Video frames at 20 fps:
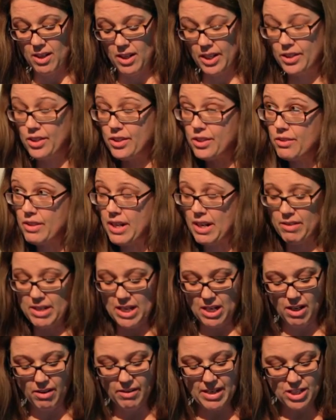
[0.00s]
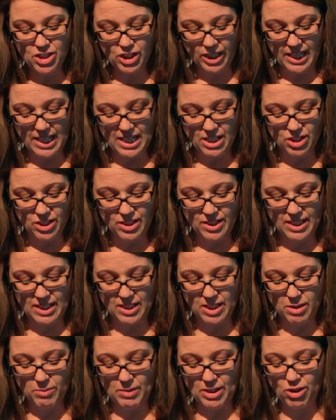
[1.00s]
Another area, our education
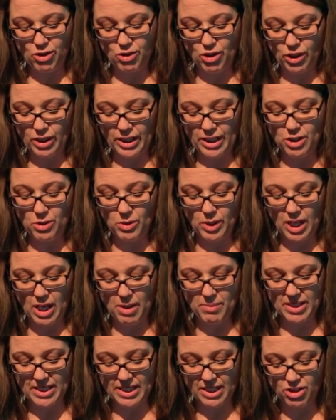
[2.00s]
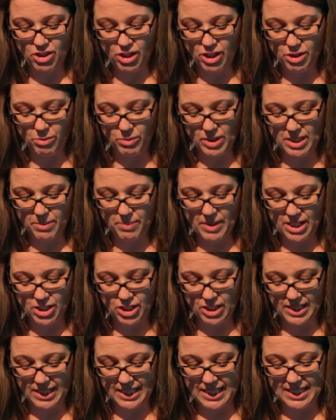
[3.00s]
system is struggling to accommodate children with
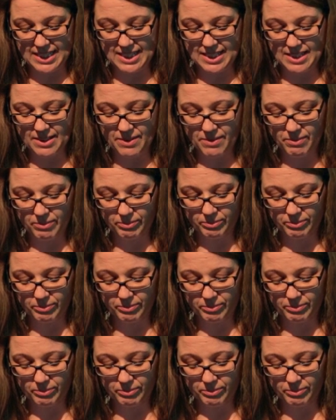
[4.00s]
special needs.